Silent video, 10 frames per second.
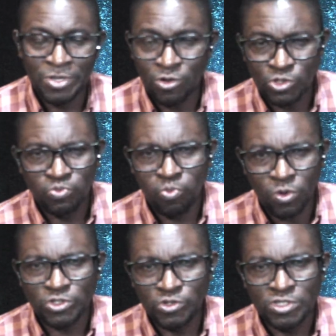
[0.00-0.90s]
Because
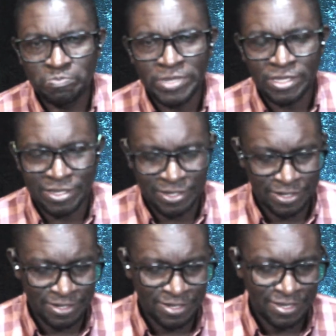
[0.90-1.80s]
what you speak
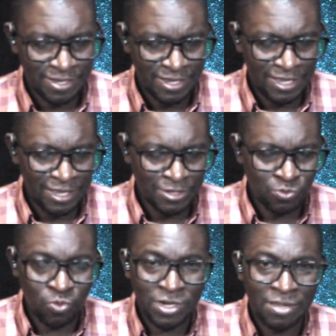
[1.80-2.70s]

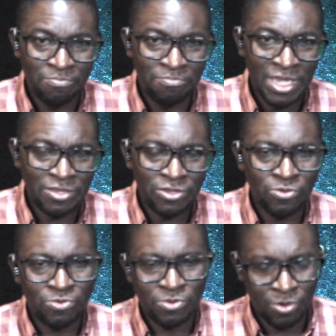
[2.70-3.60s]
is what can make
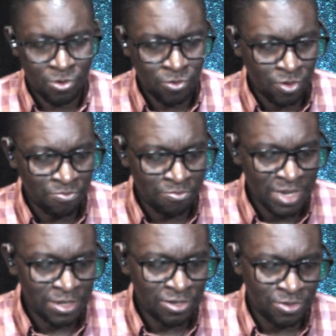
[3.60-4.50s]
you or
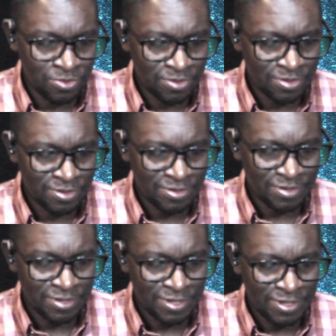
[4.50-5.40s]
make you.
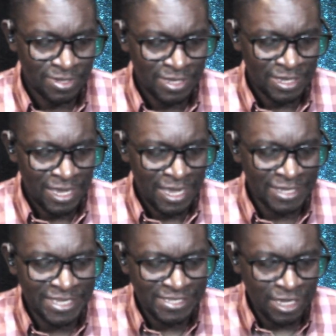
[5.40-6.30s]

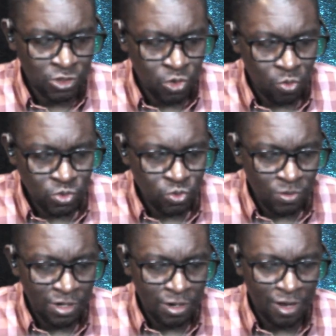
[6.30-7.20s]
It says that those
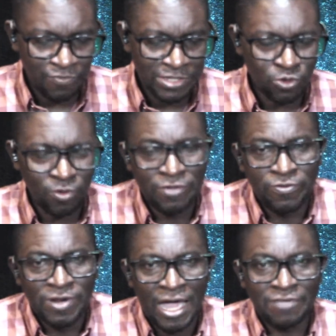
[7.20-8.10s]
who love it, so
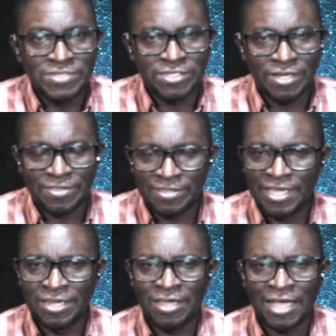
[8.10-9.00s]
if you like death,
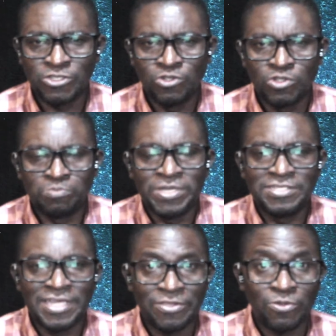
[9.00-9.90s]
and as you
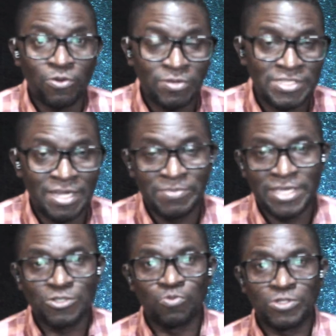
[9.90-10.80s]
speak death all the time,
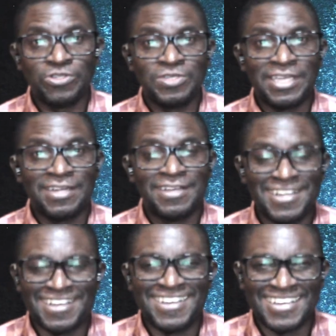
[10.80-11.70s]
guess what you
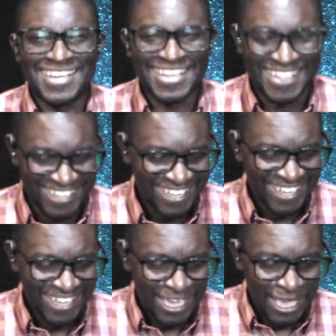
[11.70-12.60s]
get?
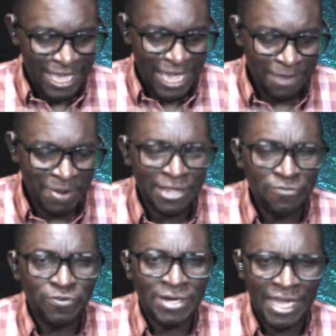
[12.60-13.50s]
But
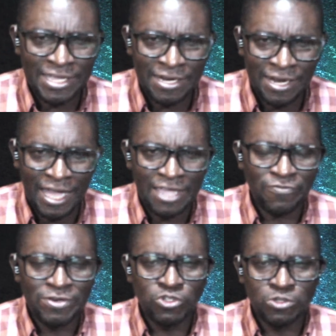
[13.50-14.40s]
if you like
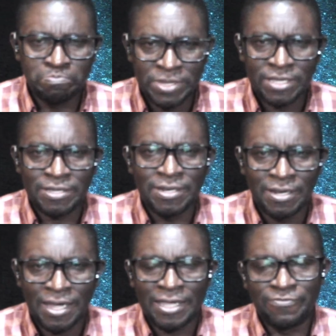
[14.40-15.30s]
life and you speak
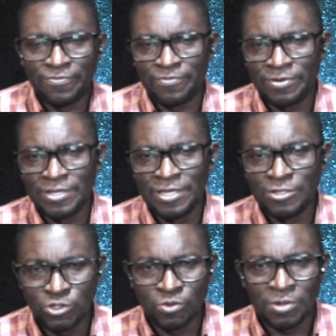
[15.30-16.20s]
life
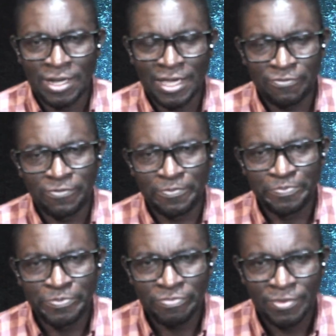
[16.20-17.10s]
into your life,
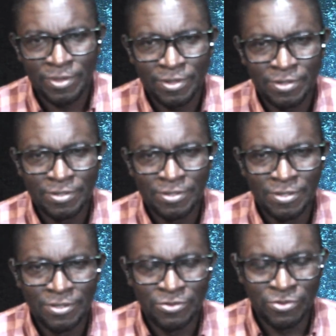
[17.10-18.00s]

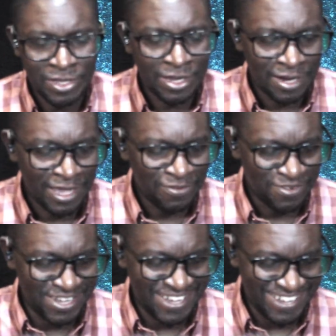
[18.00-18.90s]
you get
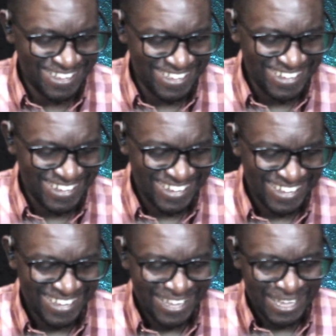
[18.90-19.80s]
life.
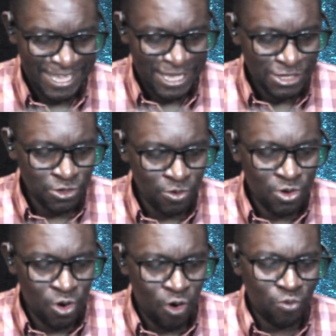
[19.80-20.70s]

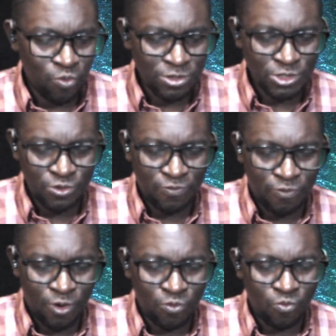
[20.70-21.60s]
So God wants to
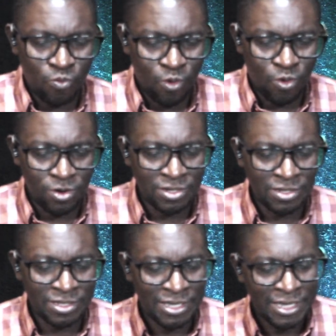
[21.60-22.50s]

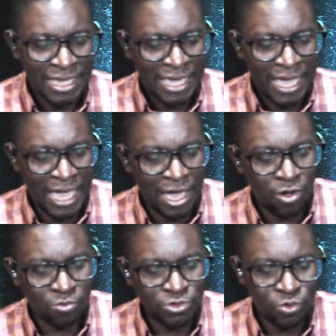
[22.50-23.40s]
forewarn
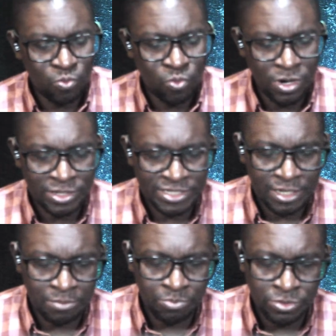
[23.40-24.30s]
how your words
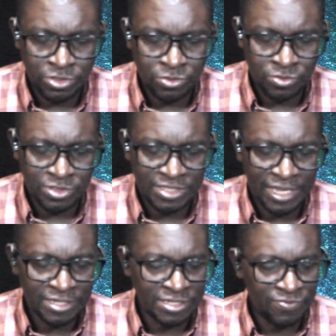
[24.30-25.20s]
can produce
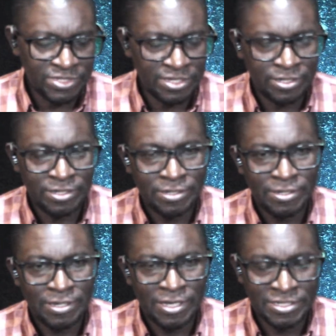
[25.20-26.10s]
negativity
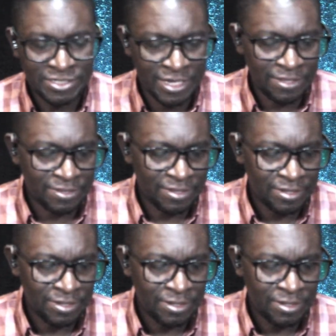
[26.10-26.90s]
and death,